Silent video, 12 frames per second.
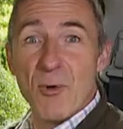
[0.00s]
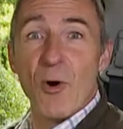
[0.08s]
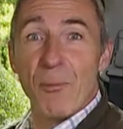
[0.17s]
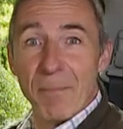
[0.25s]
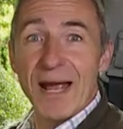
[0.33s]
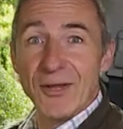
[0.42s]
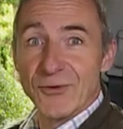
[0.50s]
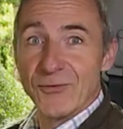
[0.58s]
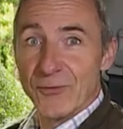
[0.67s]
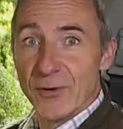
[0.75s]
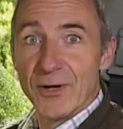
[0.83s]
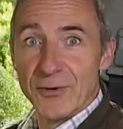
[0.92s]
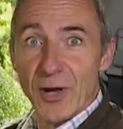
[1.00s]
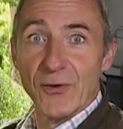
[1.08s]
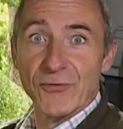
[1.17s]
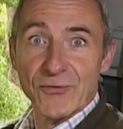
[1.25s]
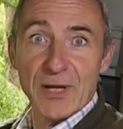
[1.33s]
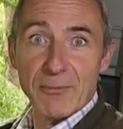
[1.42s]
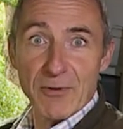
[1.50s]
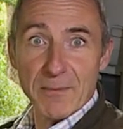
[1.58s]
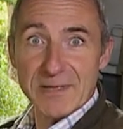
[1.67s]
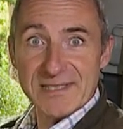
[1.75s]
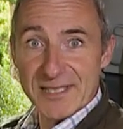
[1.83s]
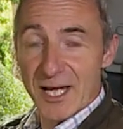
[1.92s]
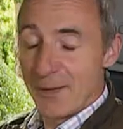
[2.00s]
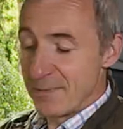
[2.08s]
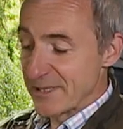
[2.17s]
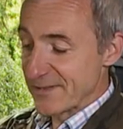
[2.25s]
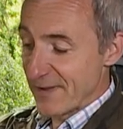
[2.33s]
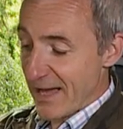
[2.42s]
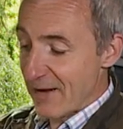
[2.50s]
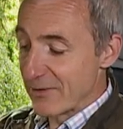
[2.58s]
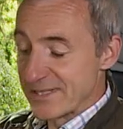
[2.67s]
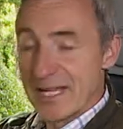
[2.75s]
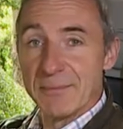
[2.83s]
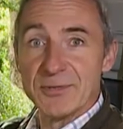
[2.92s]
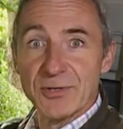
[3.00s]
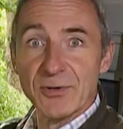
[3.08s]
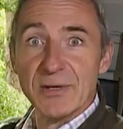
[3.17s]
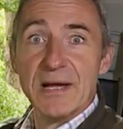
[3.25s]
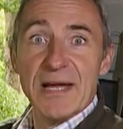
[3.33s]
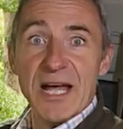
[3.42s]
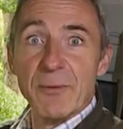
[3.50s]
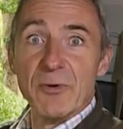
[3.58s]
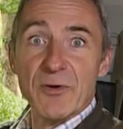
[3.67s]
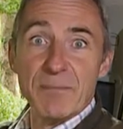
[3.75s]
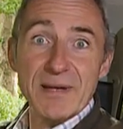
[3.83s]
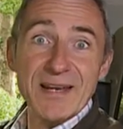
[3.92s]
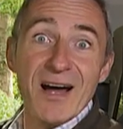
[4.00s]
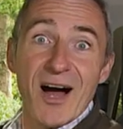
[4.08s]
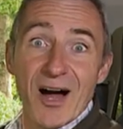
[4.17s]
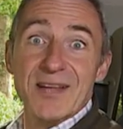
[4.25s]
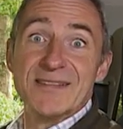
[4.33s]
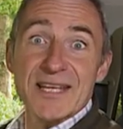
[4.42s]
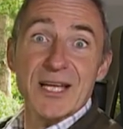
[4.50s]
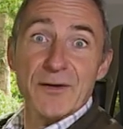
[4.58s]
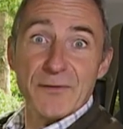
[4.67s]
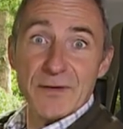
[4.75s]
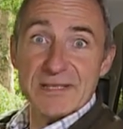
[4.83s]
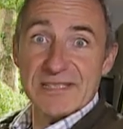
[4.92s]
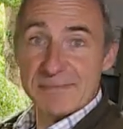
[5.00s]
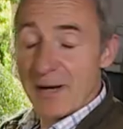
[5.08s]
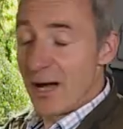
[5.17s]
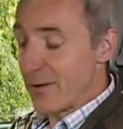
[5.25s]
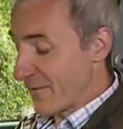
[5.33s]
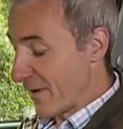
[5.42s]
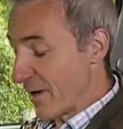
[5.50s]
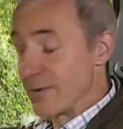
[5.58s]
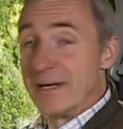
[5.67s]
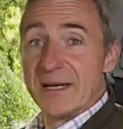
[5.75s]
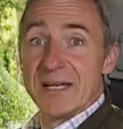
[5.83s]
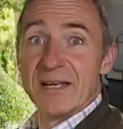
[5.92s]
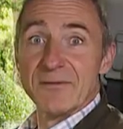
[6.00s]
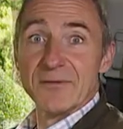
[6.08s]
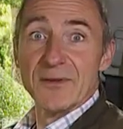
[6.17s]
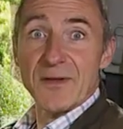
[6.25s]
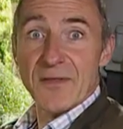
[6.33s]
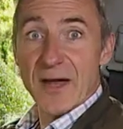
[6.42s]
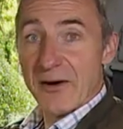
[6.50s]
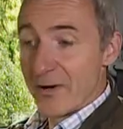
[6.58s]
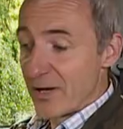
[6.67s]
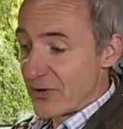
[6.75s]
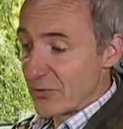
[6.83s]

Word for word: more pence for a non-slip rubber surface for that receptacle, it would have been ideal for your smartphone, given that there are